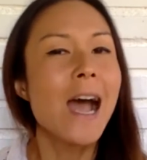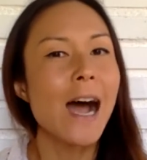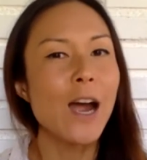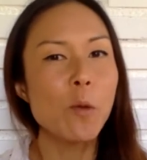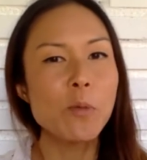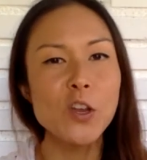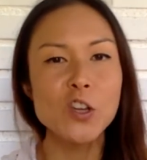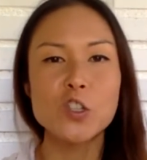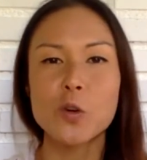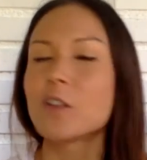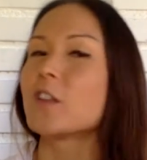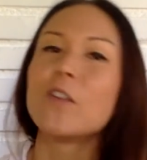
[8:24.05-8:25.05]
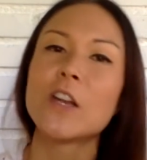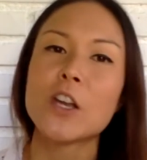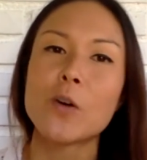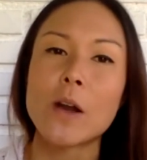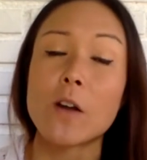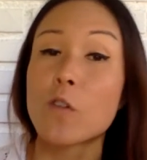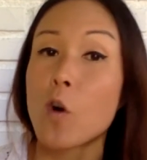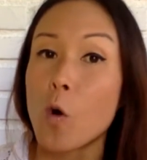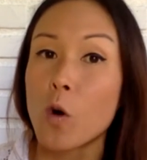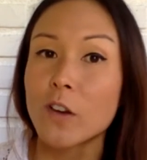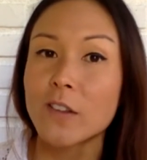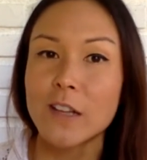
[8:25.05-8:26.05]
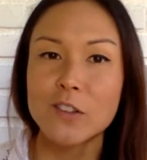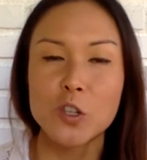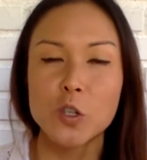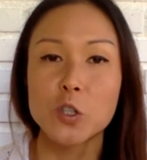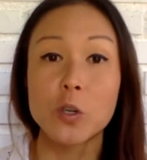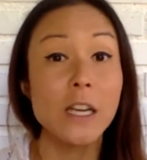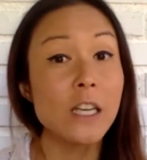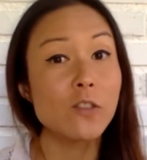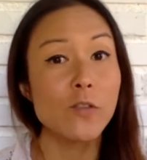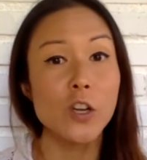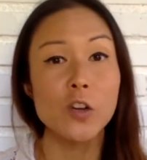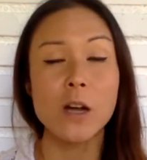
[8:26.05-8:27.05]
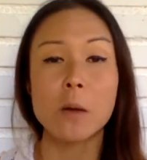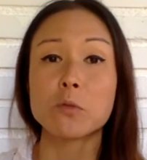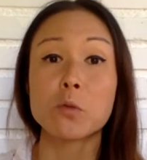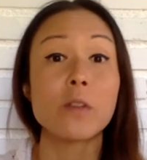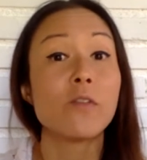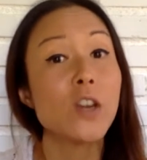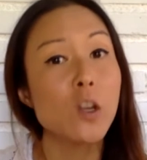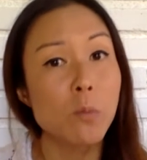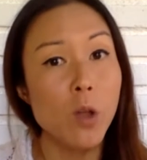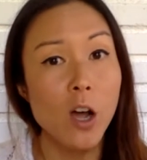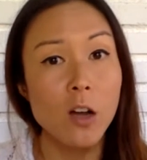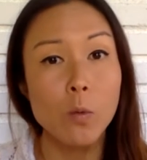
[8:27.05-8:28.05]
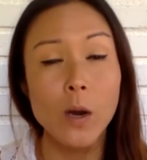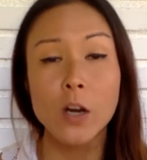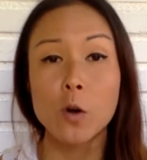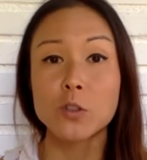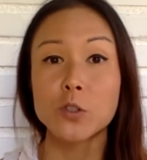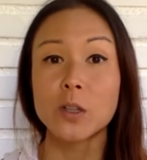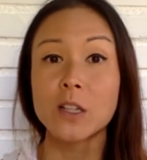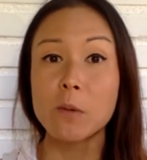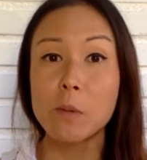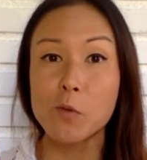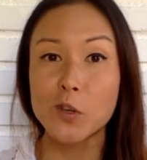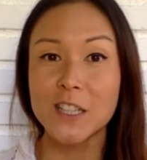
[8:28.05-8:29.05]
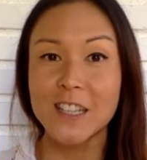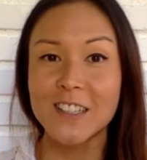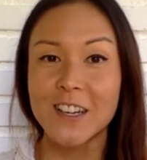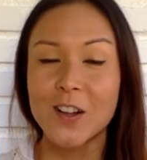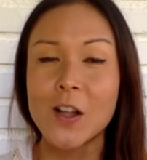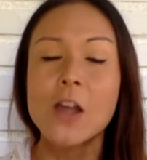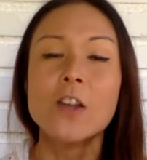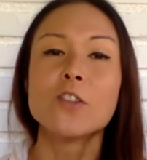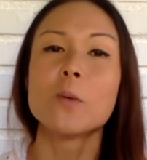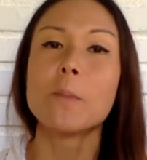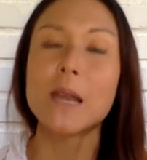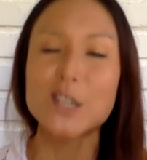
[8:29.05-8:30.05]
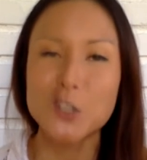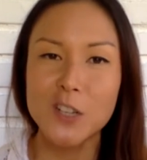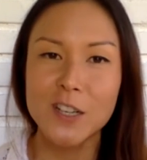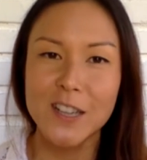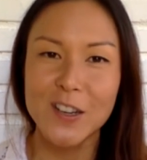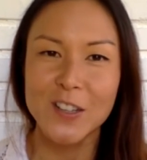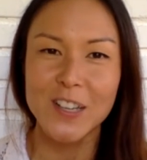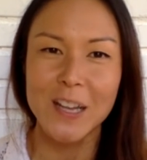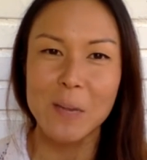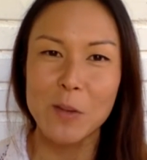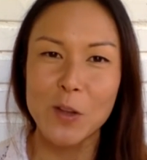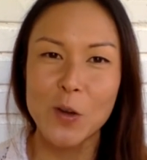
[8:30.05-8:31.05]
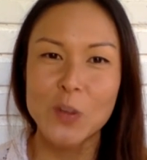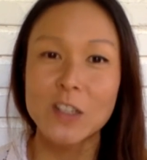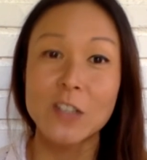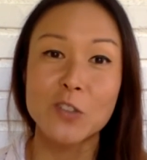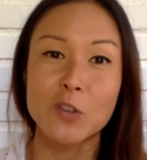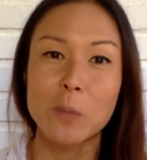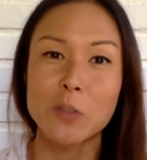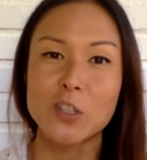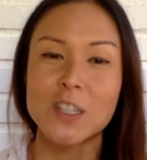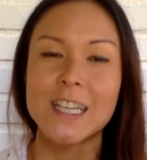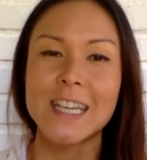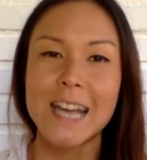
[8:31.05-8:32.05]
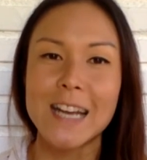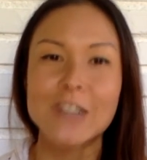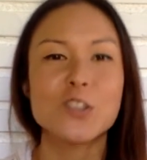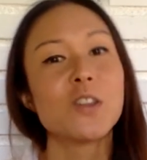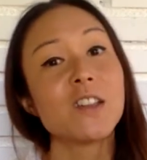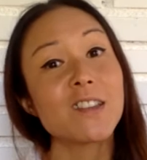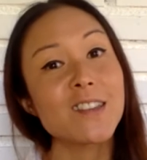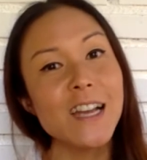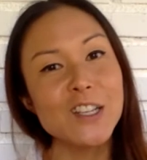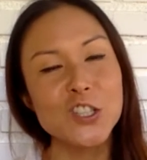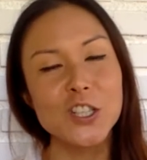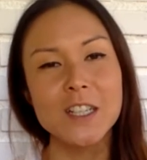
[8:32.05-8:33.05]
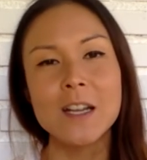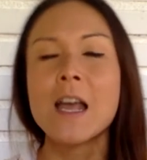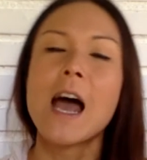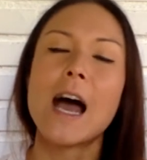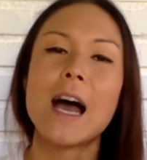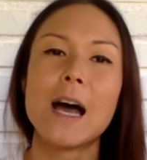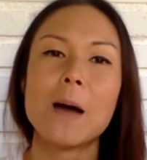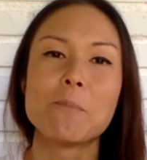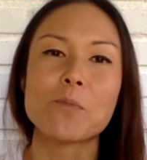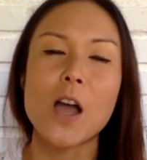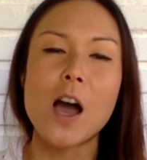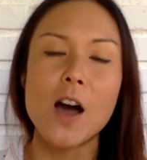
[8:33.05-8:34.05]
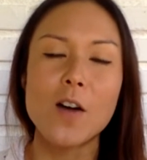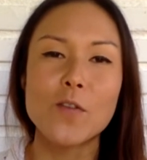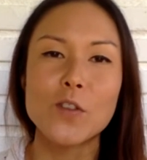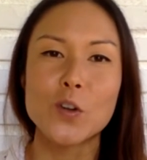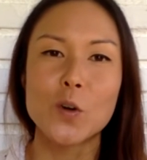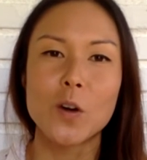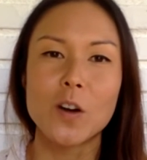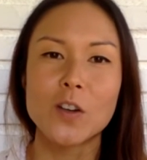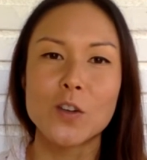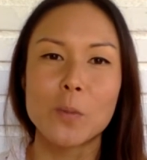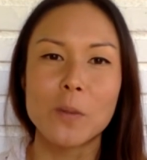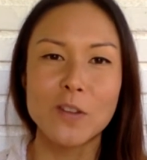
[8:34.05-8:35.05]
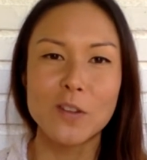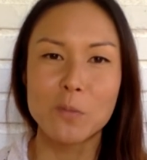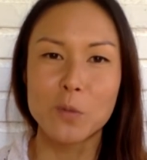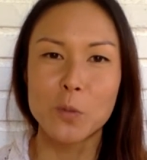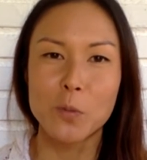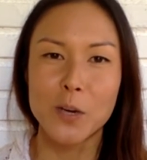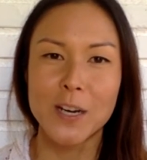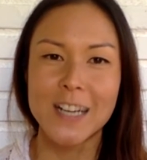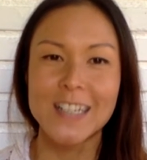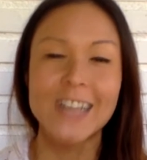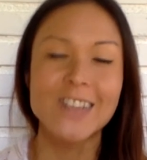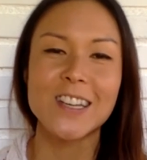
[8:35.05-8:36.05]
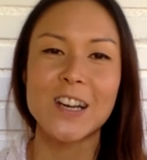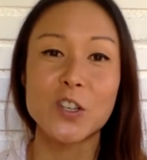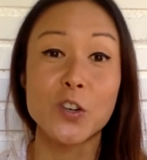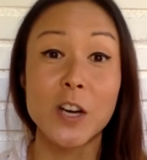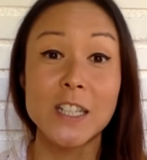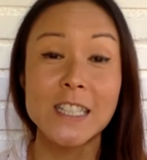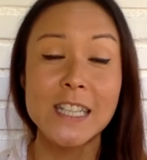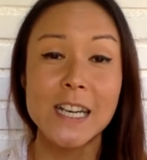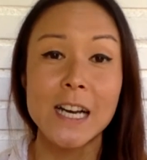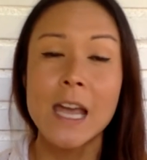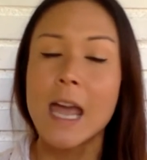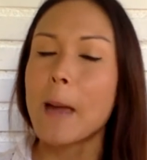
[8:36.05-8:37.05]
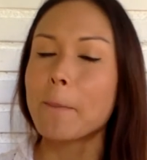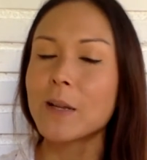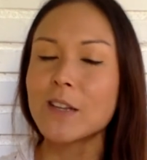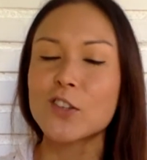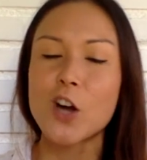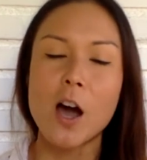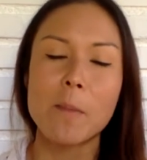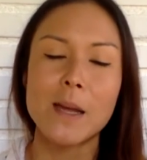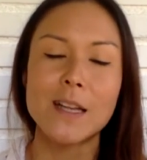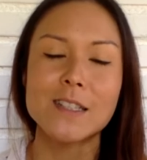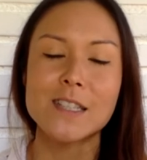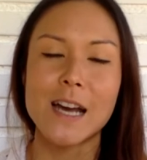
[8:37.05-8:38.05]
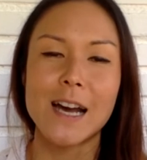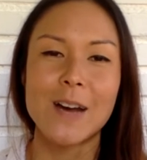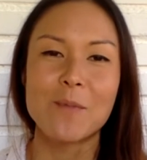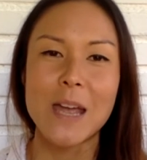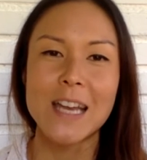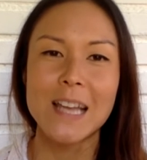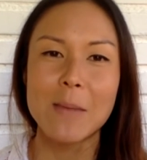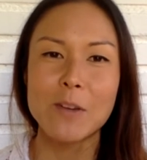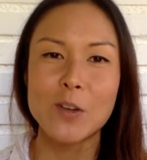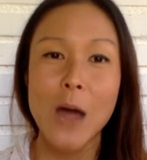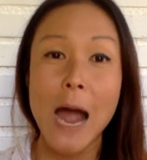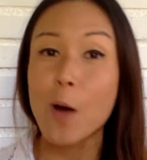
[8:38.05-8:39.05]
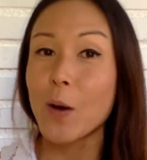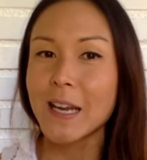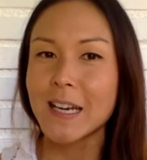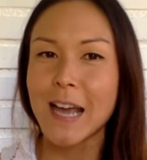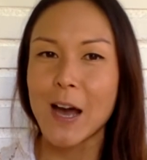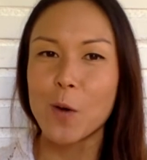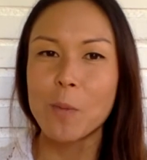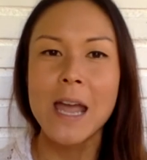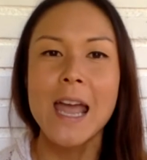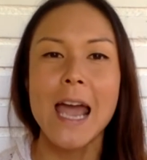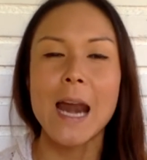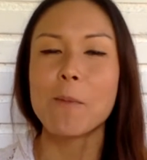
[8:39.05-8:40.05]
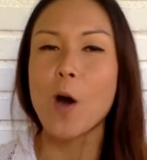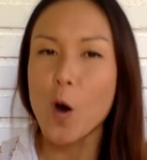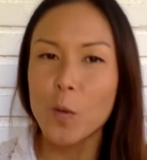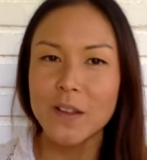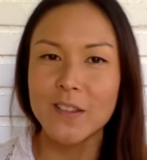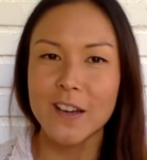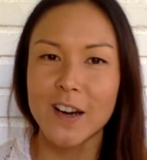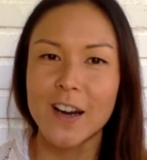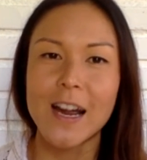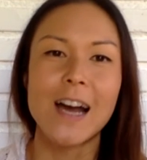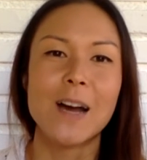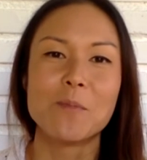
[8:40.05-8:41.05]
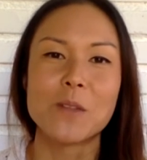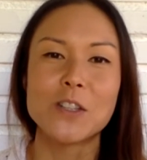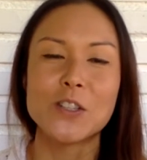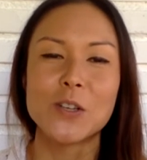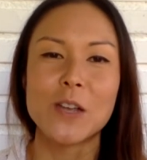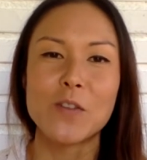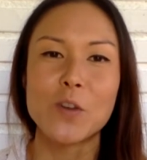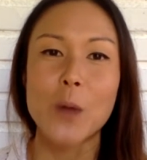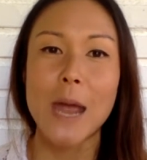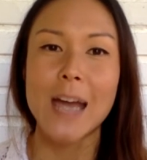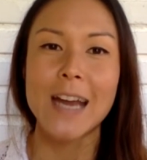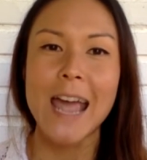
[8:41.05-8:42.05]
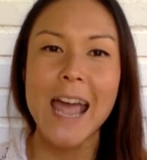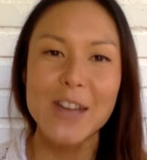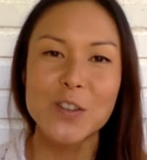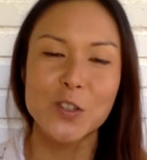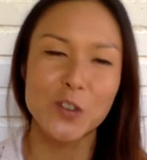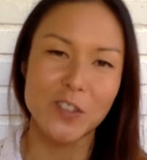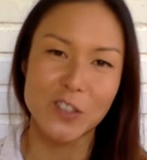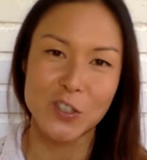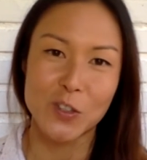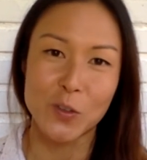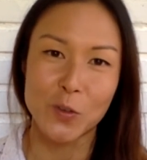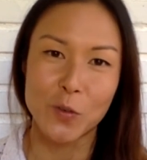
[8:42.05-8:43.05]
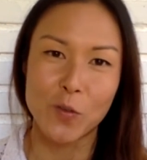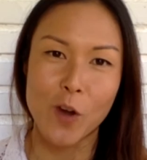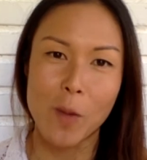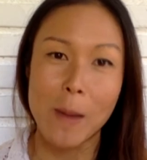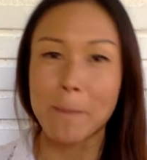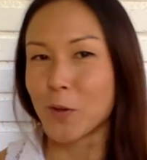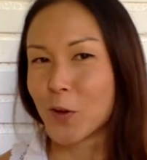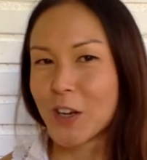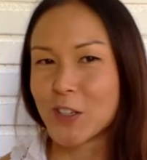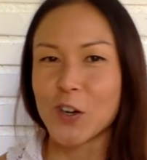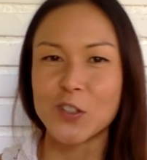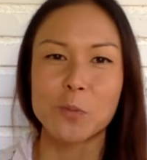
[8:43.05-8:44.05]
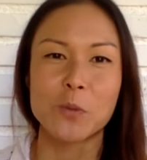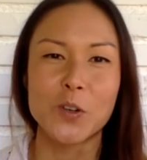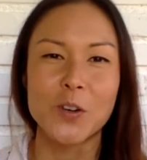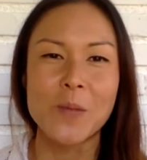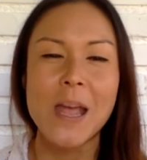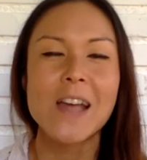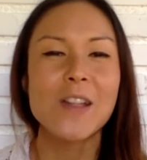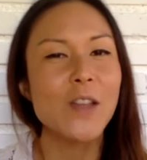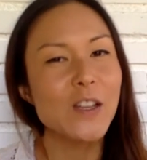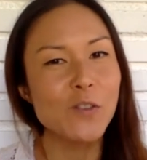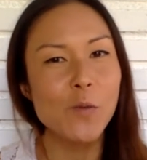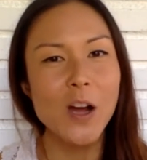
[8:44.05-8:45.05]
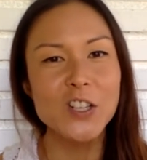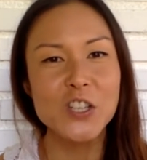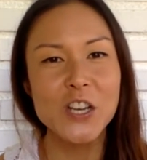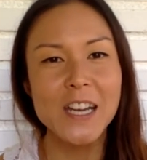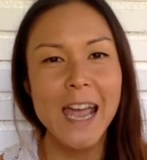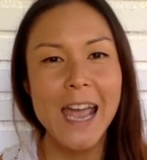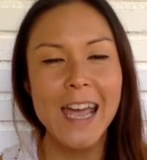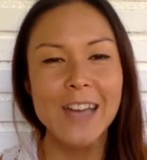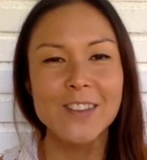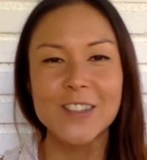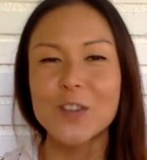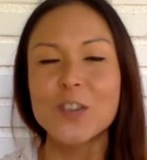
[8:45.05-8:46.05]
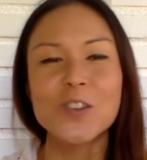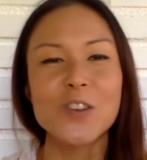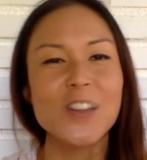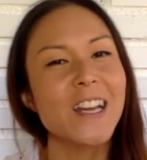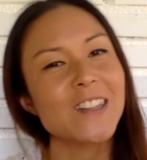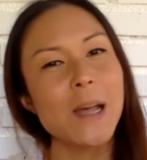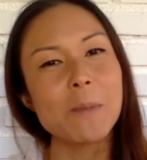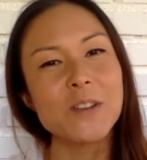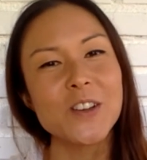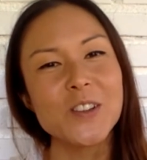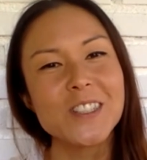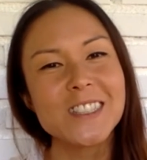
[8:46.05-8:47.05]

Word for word: I hope that you enjoyed this video, and of course, as usual, each video comes with a video blog where I go into a little bit more detail, so make sure to click on the link below in the description to get into the discussion um, of your, your business blueprint and testing out your idea, and please comment um, and let me know how I can help, and I'm always there um, to give you a hand as you transition through from employee to entrepreneur. Thanks for watching, and see you soon on the next episode.